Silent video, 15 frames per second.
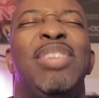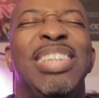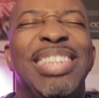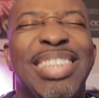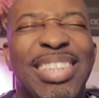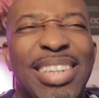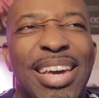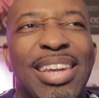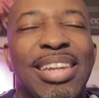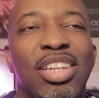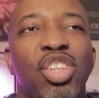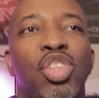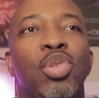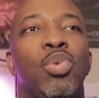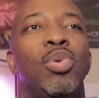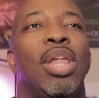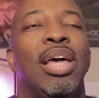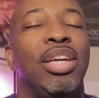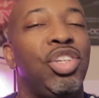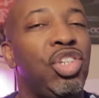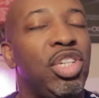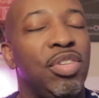decided
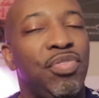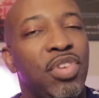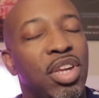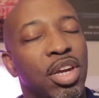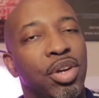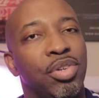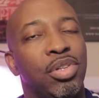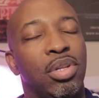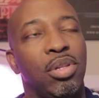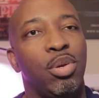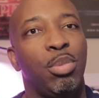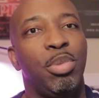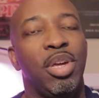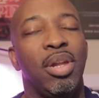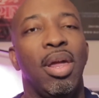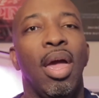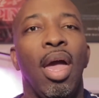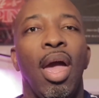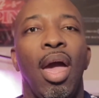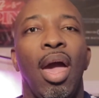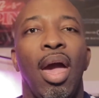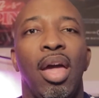to shift gears a little bit
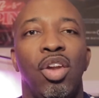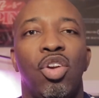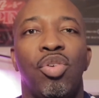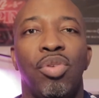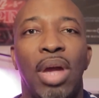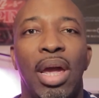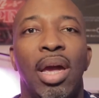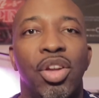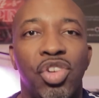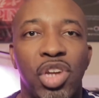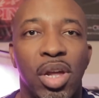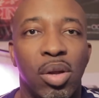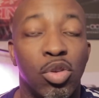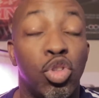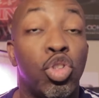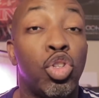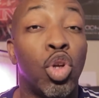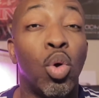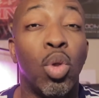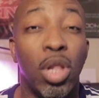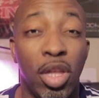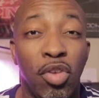and create a channel
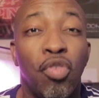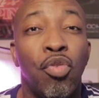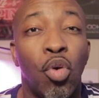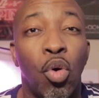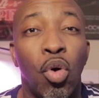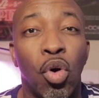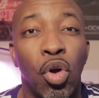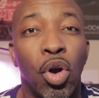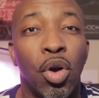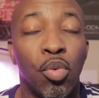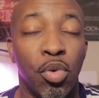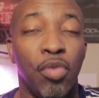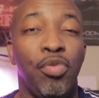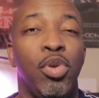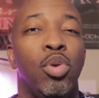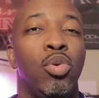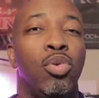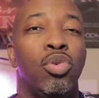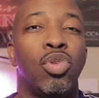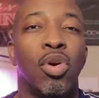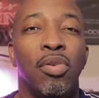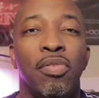solely for
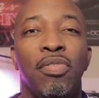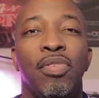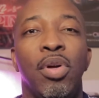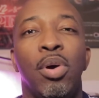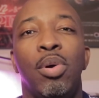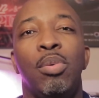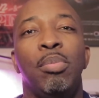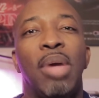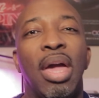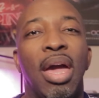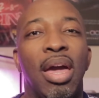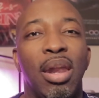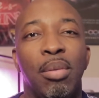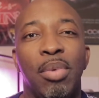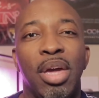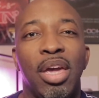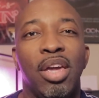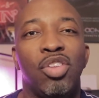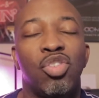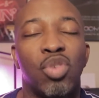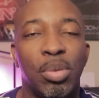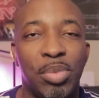reviews on film, anime,
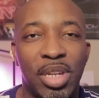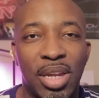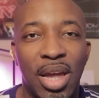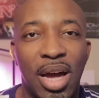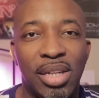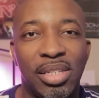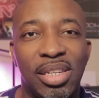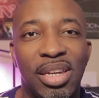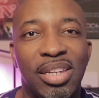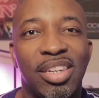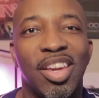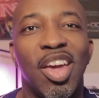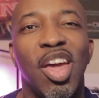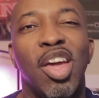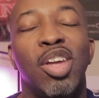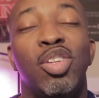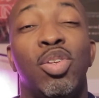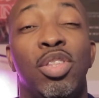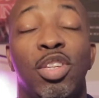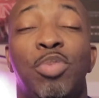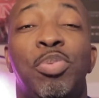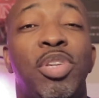scripted content. So
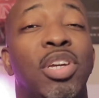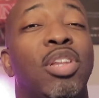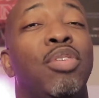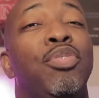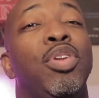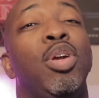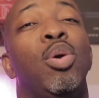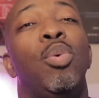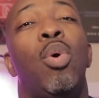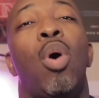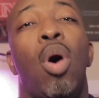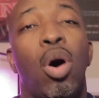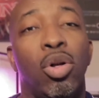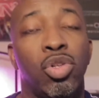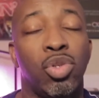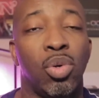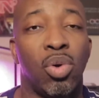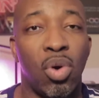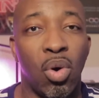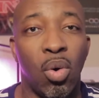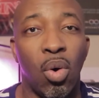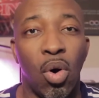this particular video will also
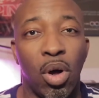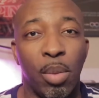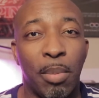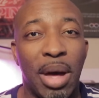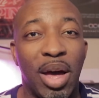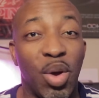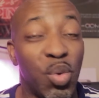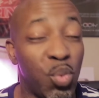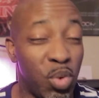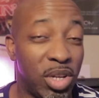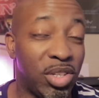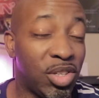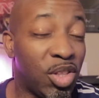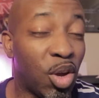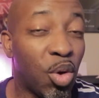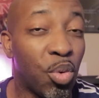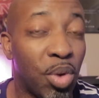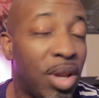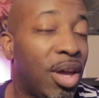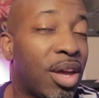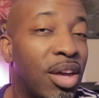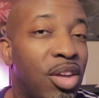go on my Wes the
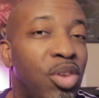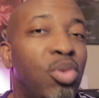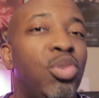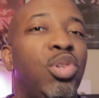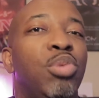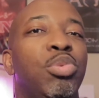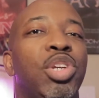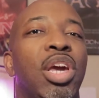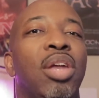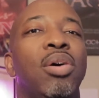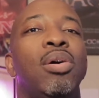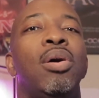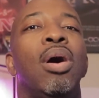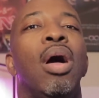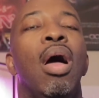Critic YouTube channel.